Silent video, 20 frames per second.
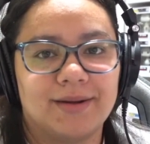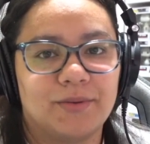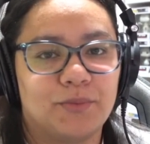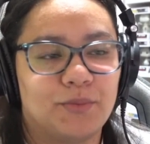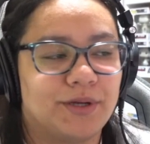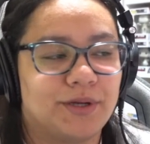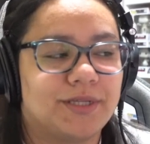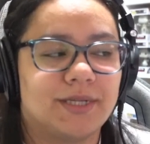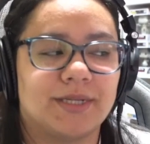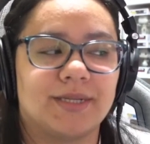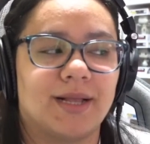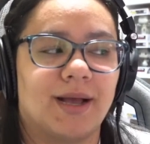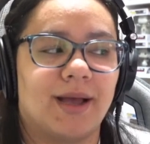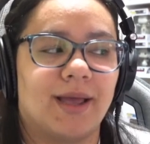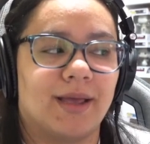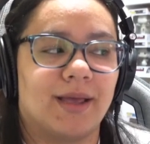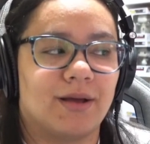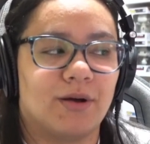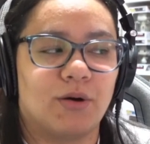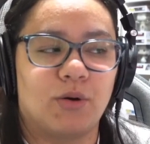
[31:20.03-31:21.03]
Which is
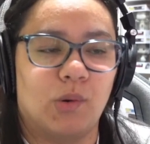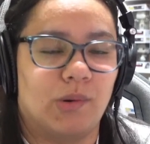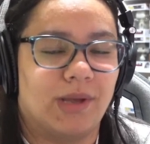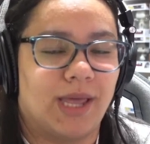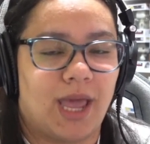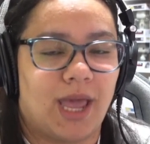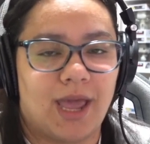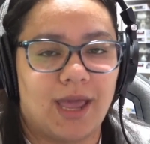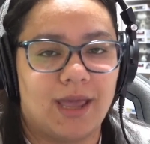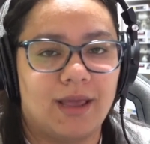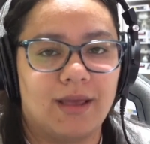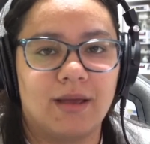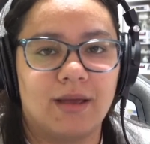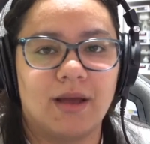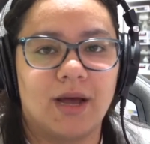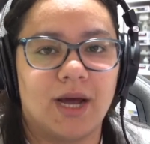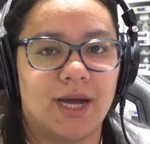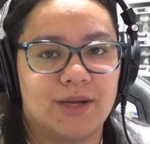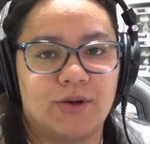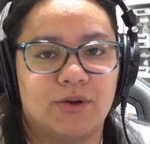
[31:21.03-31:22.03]
like, okay,
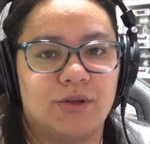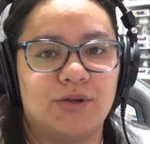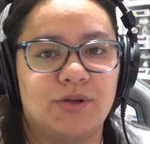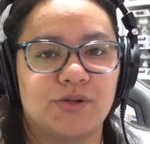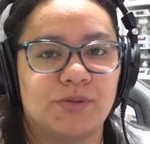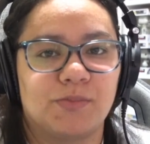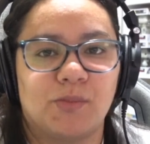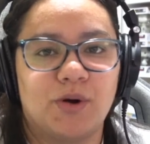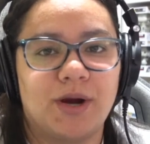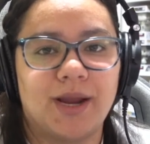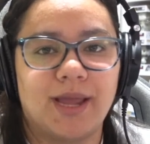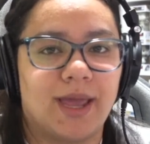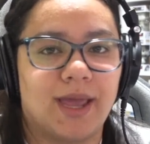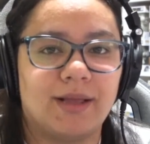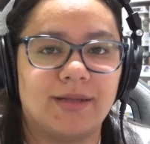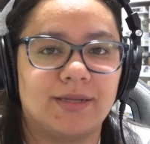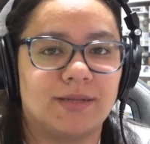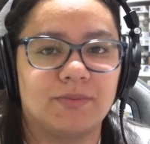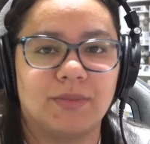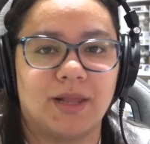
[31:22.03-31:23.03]
I could use more
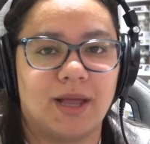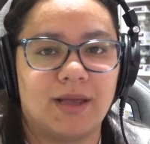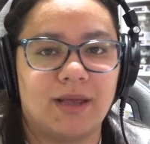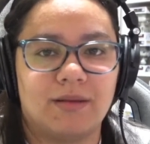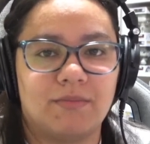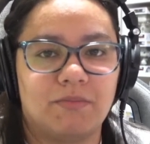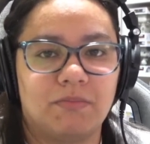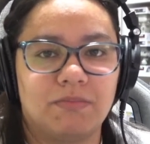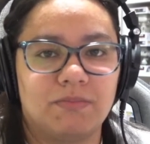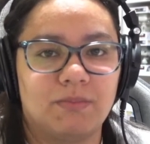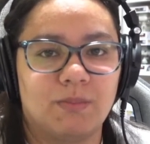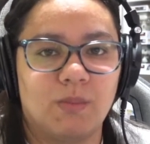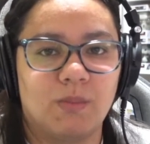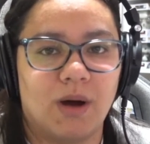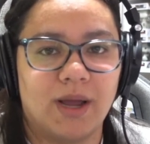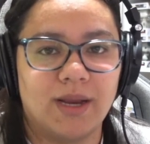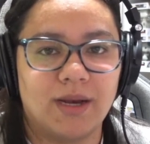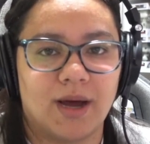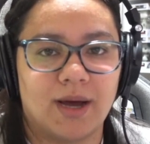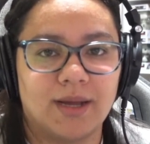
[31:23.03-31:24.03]
gays. Like,
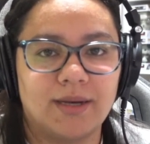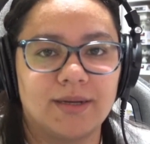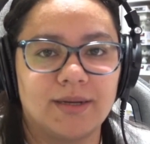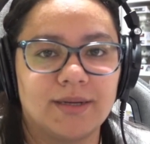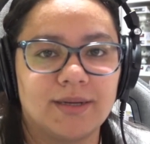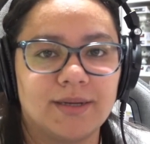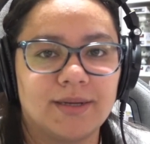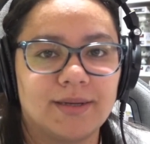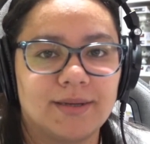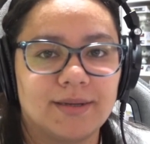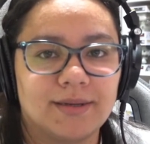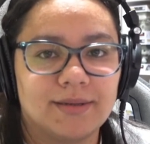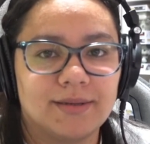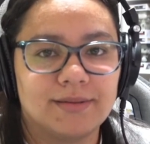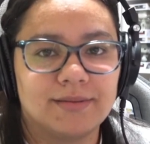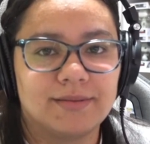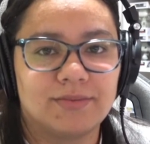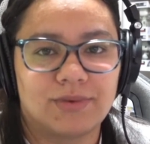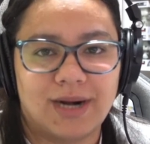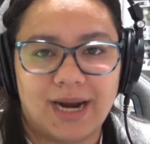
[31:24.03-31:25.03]
why not?
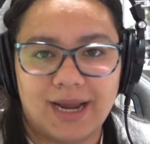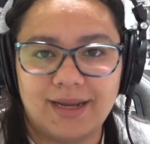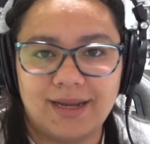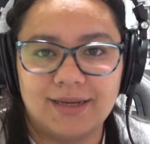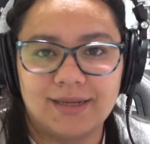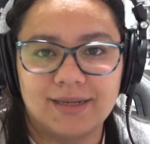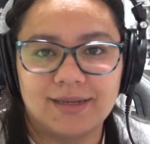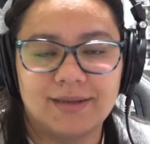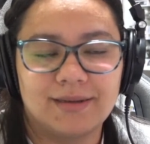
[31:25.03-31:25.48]
Right?